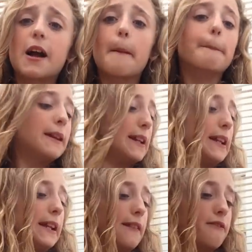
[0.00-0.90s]

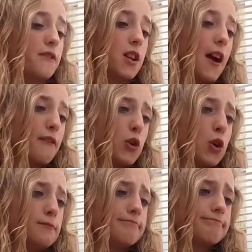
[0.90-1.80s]
completely different. I've
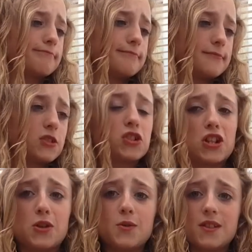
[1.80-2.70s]
got
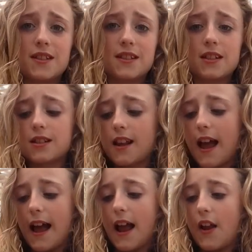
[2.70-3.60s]
juice
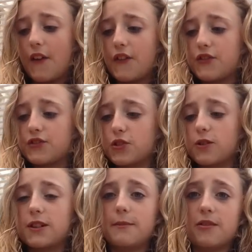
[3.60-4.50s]
and
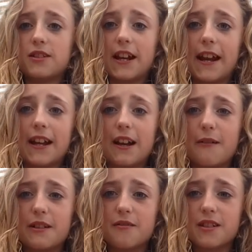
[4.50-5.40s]
chocolate milkshake.
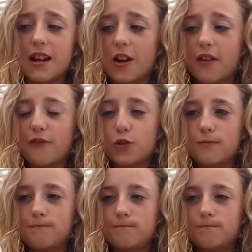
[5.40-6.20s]
Which one should I go for?